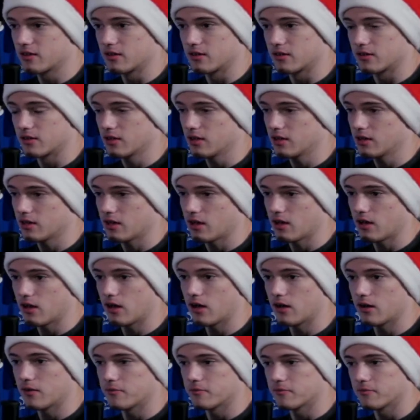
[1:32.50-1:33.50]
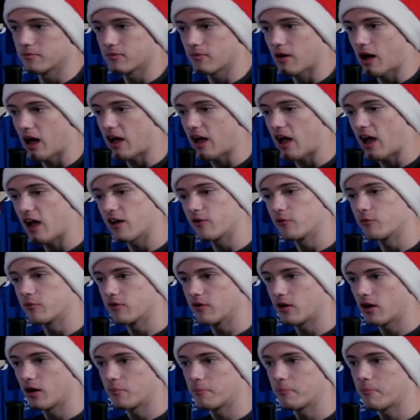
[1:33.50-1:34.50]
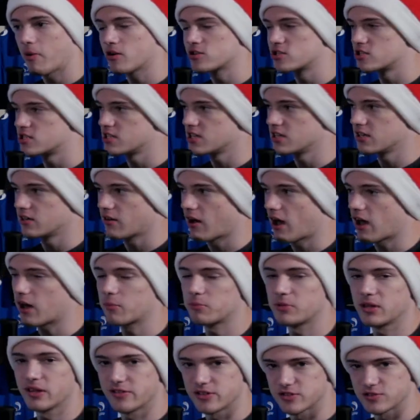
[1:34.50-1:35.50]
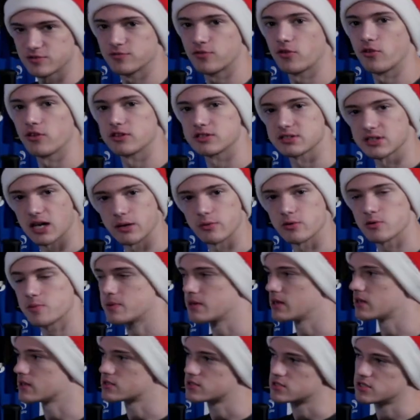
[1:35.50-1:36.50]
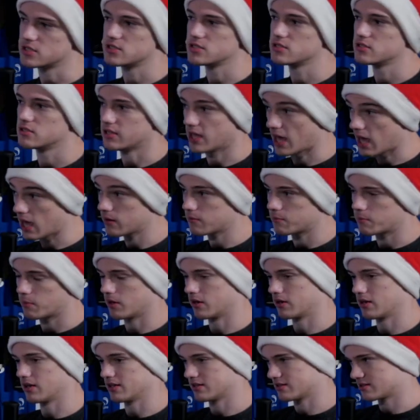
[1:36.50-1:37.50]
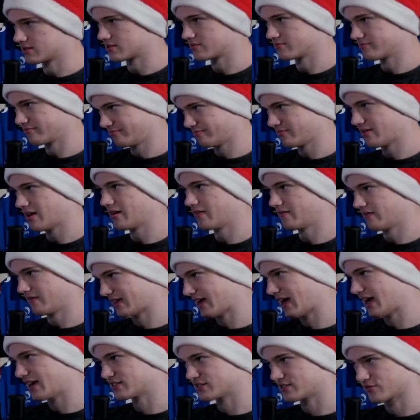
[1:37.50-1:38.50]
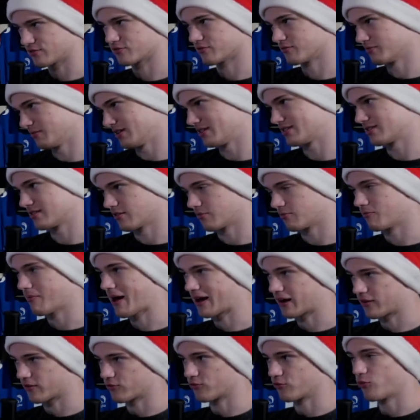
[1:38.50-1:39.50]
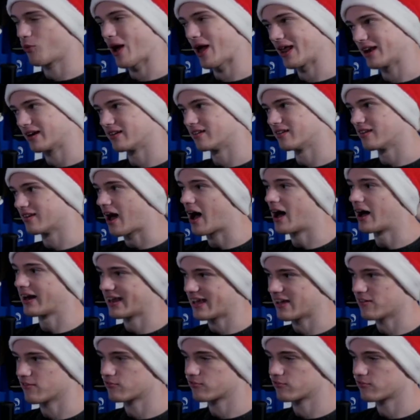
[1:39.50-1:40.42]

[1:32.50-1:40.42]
Yeah, Pochettino, I don't believe he's fully signed with PSG yet, but it's the case of it's a matter of when, not if.